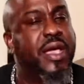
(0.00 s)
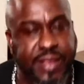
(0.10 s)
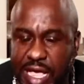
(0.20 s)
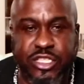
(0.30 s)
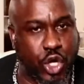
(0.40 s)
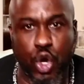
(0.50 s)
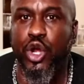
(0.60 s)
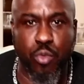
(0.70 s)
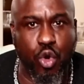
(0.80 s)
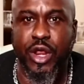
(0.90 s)
That's the
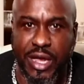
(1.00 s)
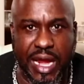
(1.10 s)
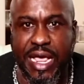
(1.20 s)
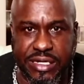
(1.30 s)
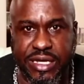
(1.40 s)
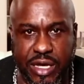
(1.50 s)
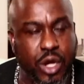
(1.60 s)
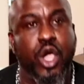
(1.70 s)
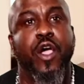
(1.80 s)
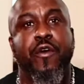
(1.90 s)
early morning clientele.
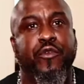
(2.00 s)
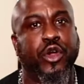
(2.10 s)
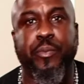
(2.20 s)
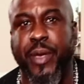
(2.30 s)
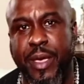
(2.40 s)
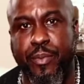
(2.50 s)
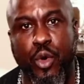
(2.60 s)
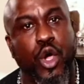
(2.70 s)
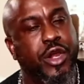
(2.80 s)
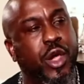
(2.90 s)
For the
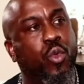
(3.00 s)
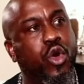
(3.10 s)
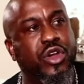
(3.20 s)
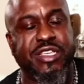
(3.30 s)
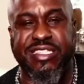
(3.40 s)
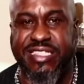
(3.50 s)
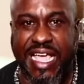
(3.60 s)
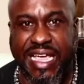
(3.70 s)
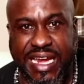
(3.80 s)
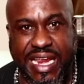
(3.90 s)
people that work the
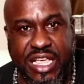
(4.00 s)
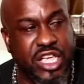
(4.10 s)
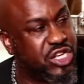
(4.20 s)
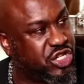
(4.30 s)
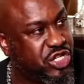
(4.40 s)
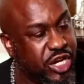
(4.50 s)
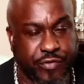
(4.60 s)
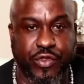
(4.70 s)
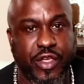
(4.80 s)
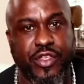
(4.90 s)
second
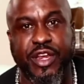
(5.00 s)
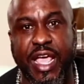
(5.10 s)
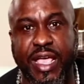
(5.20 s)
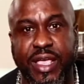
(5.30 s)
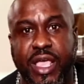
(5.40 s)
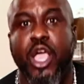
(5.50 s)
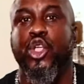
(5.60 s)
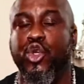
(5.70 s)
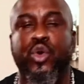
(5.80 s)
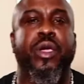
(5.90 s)
shift of the day,
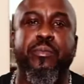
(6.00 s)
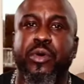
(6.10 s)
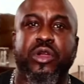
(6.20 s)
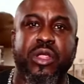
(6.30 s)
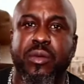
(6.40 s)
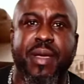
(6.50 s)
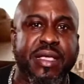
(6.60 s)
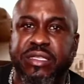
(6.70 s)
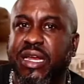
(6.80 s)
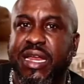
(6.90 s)
you can book them
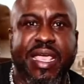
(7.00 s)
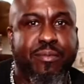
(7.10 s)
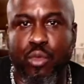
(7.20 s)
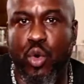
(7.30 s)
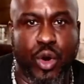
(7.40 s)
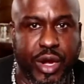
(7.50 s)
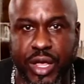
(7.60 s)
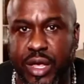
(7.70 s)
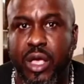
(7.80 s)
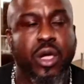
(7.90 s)
as a late
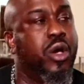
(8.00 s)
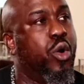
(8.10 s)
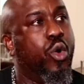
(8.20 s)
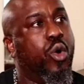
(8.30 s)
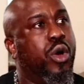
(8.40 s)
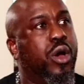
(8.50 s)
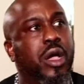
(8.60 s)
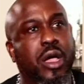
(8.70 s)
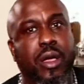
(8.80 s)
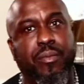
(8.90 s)
morning,
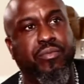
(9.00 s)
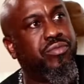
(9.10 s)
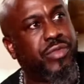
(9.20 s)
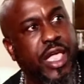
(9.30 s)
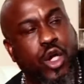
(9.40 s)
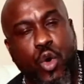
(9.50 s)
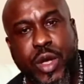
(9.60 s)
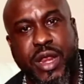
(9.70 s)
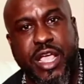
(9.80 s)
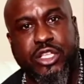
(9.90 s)
or they go
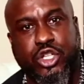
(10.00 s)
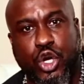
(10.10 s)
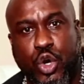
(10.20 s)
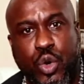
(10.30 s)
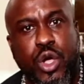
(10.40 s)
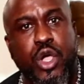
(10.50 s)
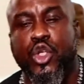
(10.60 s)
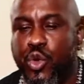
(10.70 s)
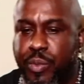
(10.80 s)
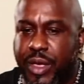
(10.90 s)
in at 2,
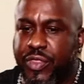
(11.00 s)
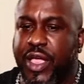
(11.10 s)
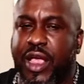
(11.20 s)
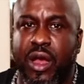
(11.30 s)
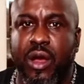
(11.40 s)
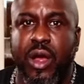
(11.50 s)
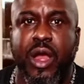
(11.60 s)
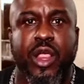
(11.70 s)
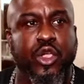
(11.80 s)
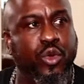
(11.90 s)
you be there,
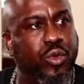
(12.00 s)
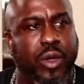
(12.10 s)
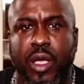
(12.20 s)
you